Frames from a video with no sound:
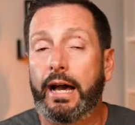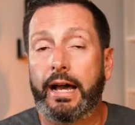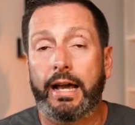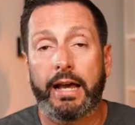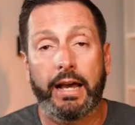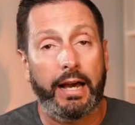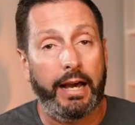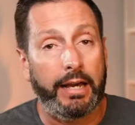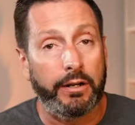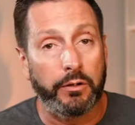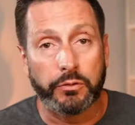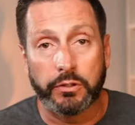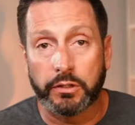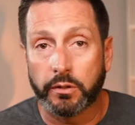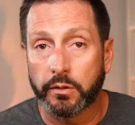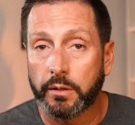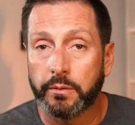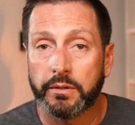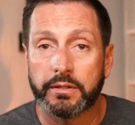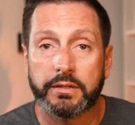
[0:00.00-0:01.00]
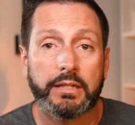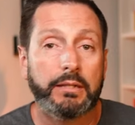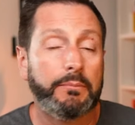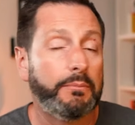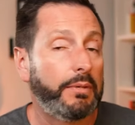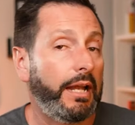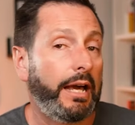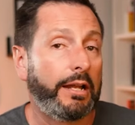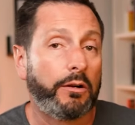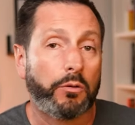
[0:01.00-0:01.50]
I, I don't agree with it,
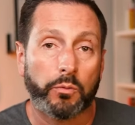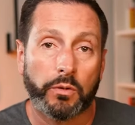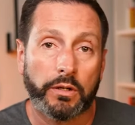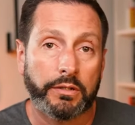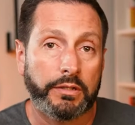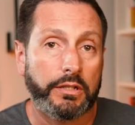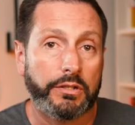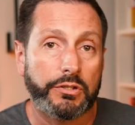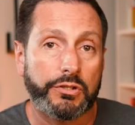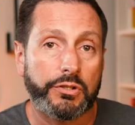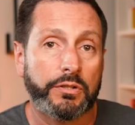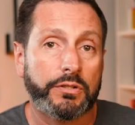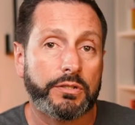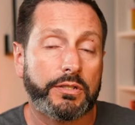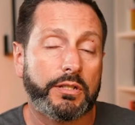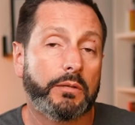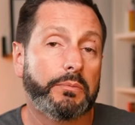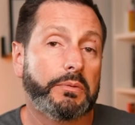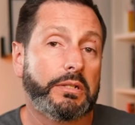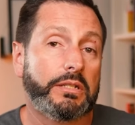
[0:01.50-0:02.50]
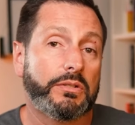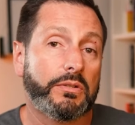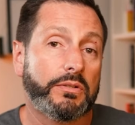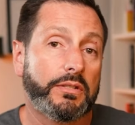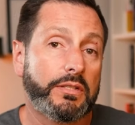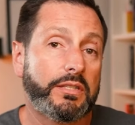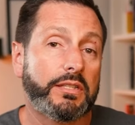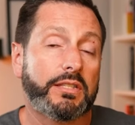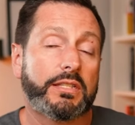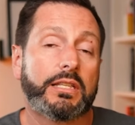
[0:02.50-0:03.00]
but I don't run the insurance company. So
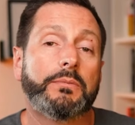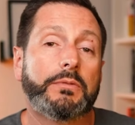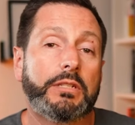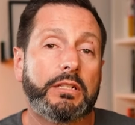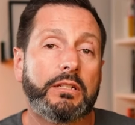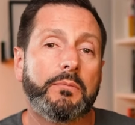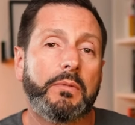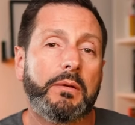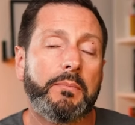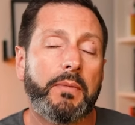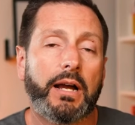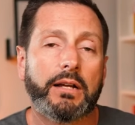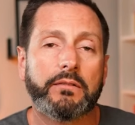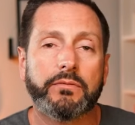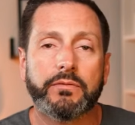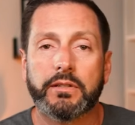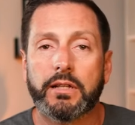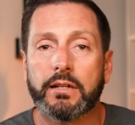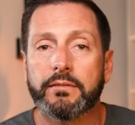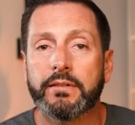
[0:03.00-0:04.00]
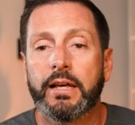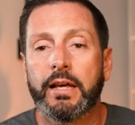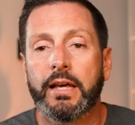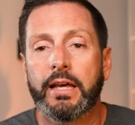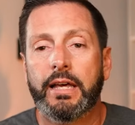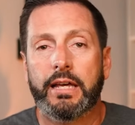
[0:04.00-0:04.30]
this is something to be mindful of.